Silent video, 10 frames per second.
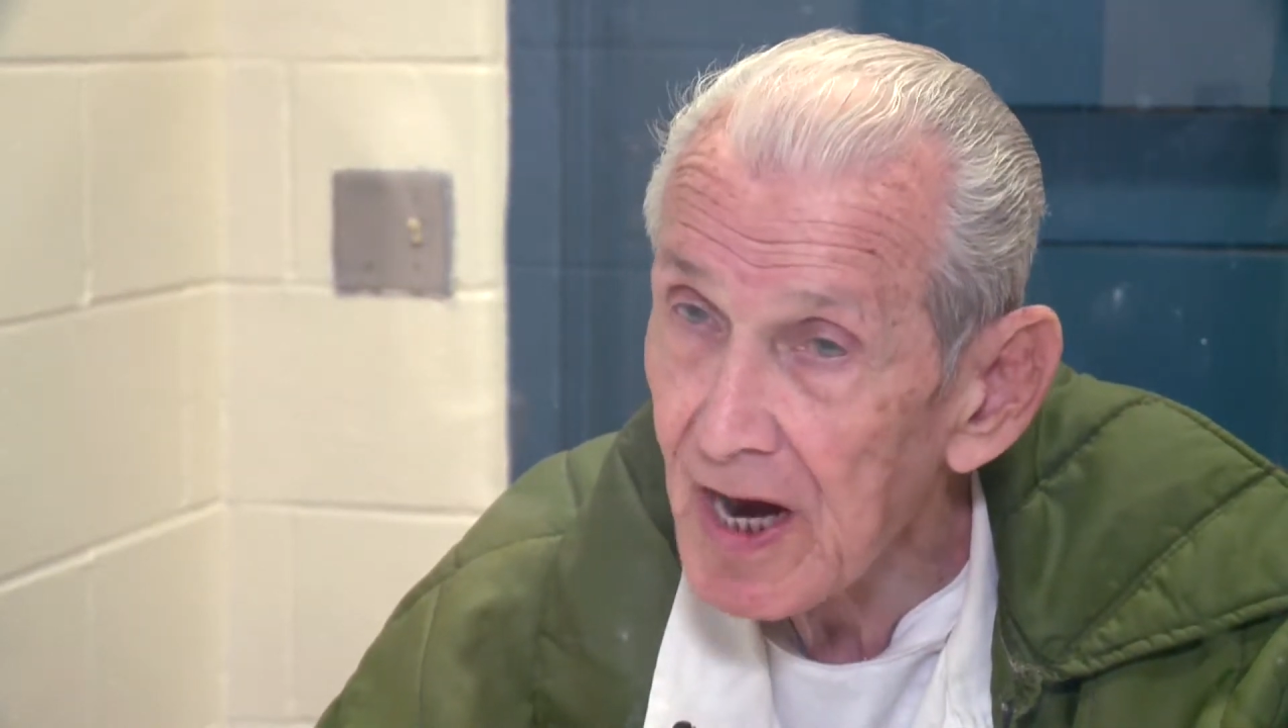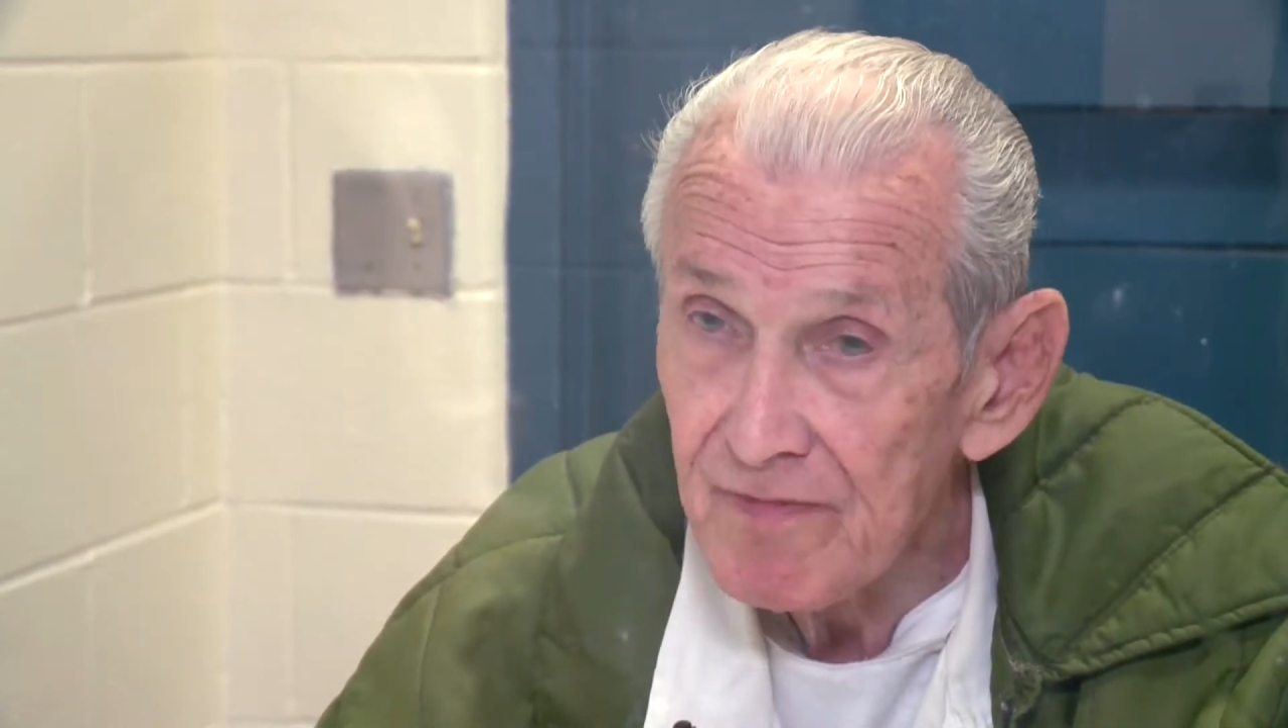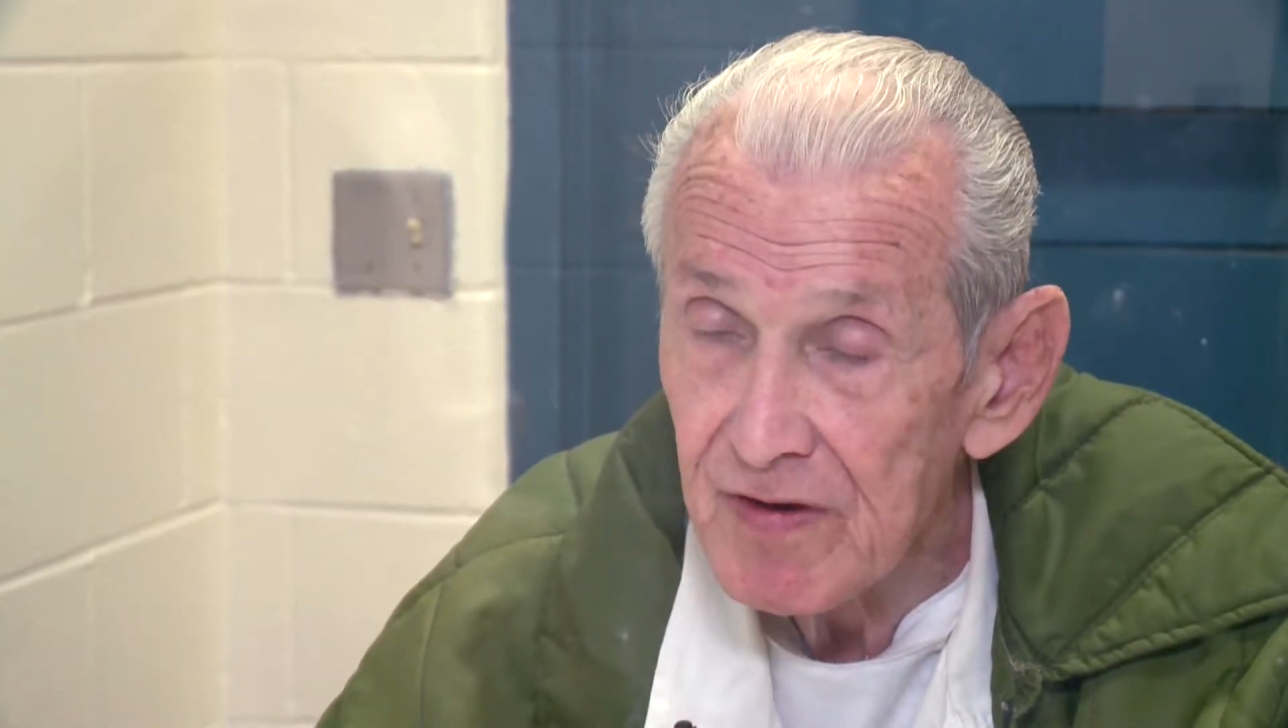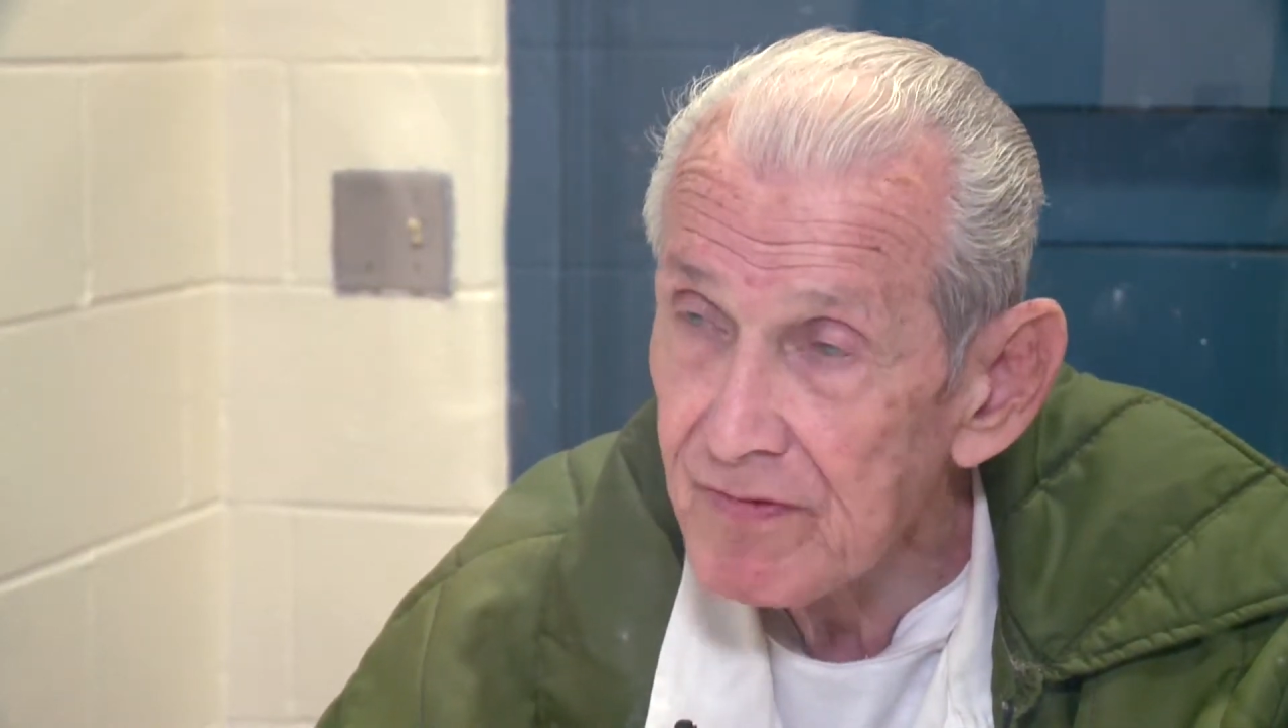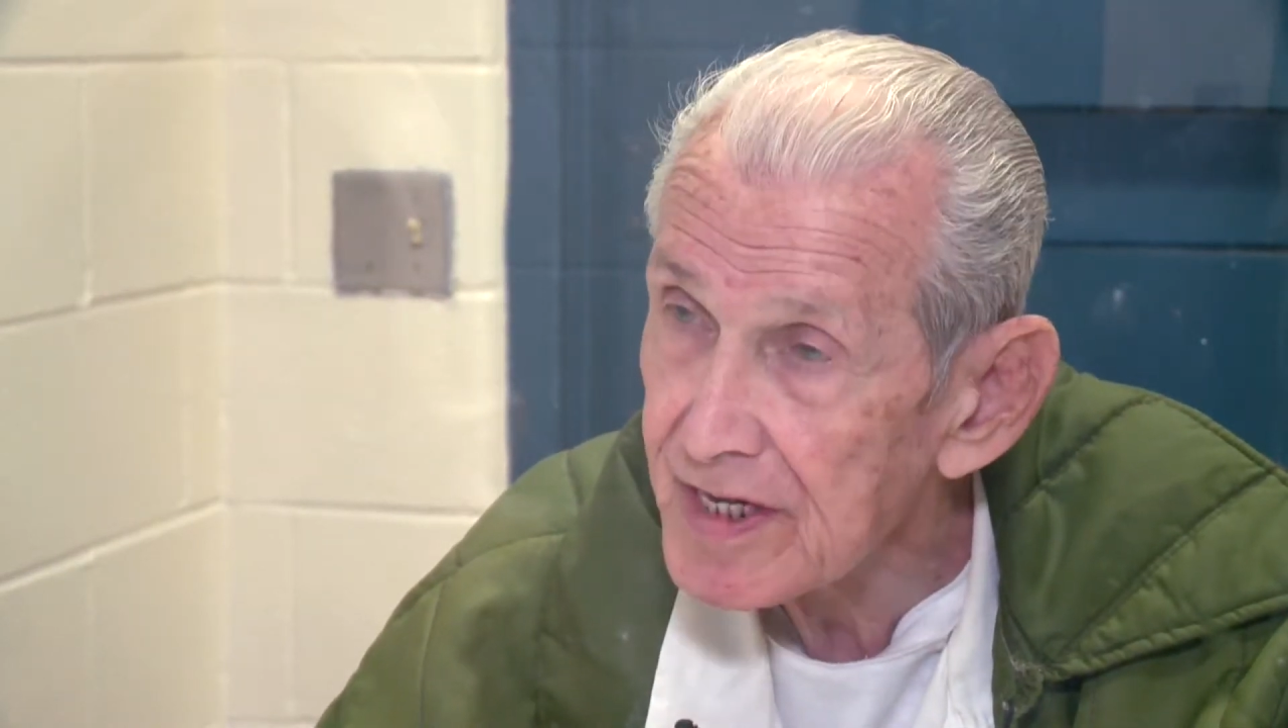I've ever